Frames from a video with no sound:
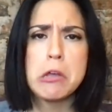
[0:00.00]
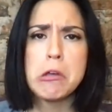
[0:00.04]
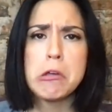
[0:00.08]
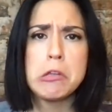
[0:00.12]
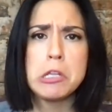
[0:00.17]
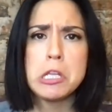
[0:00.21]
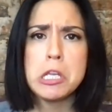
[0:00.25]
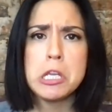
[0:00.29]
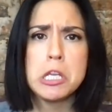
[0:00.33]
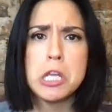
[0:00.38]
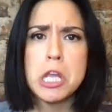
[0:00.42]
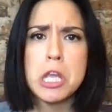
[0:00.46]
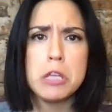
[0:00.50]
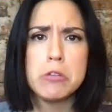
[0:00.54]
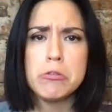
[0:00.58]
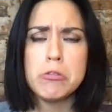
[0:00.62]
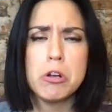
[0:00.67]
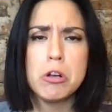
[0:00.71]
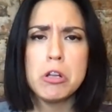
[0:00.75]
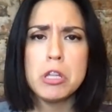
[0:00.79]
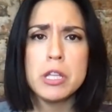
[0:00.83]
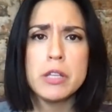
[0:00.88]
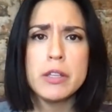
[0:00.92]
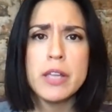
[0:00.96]
Oh yeah,
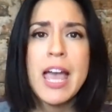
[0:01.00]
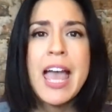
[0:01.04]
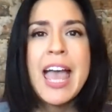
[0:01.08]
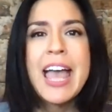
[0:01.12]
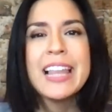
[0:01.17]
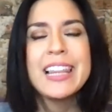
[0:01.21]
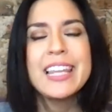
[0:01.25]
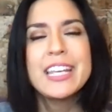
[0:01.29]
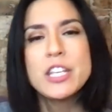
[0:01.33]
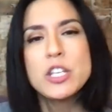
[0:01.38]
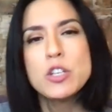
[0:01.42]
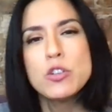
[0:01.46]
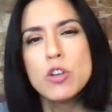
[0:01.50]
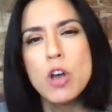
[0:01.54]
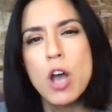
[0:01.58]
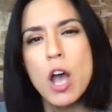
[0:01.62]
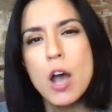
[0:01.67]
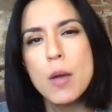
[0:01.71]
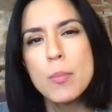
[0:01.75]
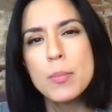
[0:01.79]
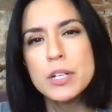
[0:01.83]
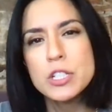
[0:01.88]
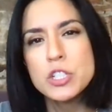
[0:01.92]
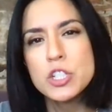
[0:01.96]
yeah, Like, you know
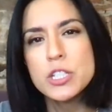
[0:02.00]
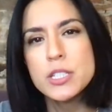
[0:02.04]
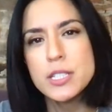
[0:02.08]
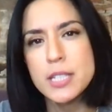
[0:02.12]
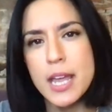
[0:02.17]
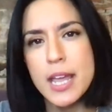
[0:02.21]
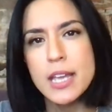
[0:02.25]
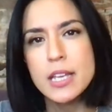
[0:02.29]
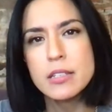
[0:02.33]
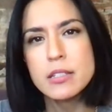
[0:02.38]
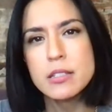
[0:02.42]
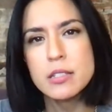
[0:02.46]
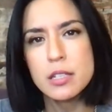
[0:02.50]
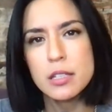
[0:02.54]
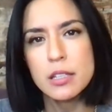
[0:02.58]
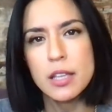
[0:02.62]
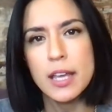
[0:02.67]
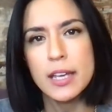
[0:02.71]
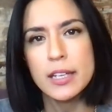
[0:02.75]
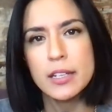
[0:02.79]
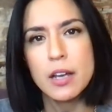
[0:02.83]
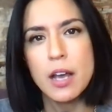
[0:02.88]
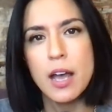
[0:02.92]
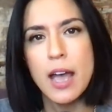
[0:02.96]
how much it takes to
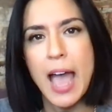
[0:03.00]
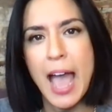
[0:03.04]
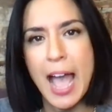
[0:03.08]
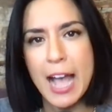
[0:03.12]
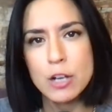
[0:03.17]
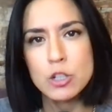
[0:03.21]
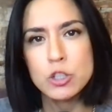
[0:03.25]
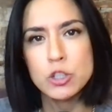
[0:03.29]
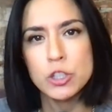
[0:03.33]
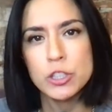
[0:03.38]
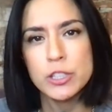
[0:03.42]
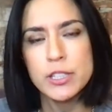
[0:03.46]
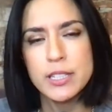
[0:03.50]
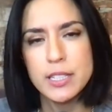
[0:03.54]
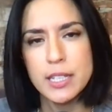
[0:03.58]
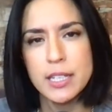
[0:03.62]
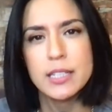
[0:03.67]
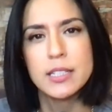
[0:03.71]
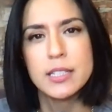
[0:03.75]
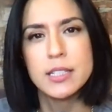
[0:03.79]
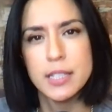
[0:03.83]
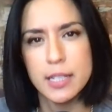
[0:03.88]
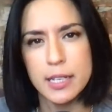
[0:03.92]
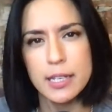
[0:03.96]
like actually
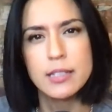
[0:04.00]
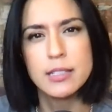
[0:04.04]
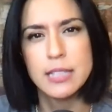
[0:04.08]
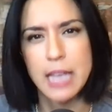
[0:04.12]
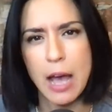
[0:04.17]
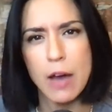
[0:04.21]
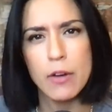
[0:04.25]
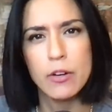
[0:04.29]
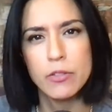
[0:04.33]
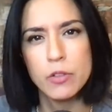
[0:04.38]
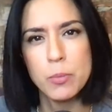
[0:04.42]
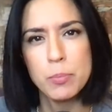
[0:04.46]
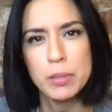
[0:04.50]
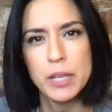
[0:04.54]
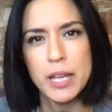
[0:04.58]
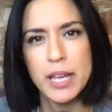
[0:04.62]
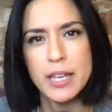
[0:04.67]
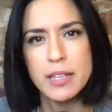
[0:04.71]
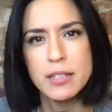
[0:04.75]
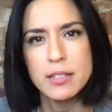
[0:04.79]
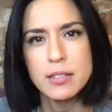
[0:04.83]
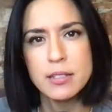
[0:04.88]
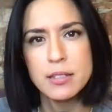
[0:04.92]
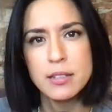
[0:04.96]
get kicked out of a
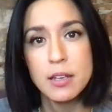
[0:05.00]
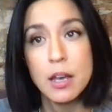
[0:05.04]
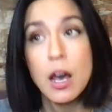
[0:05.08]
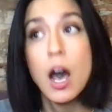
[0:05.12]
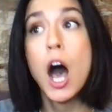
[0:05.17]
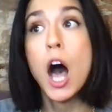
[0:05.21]
place?